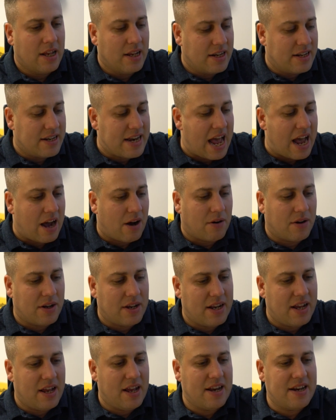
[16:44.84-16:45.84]
Now,
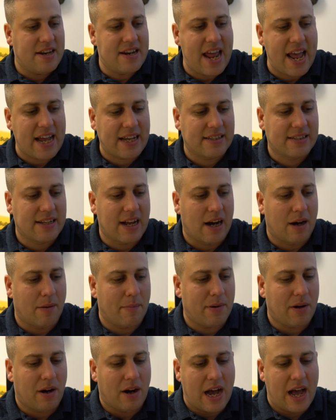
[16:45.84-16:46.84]
next
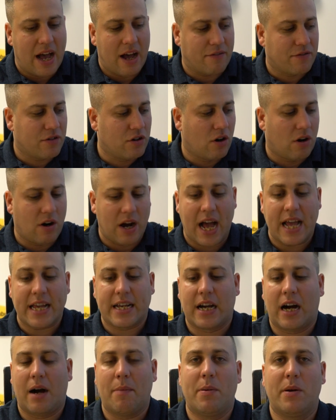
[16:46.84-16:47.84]
up, I have got a
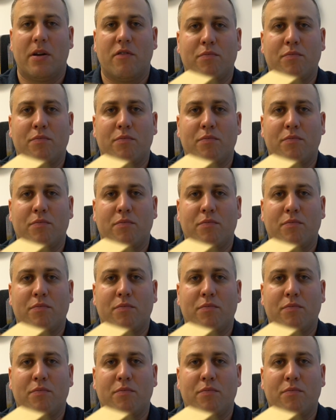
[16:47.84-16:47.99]
couple of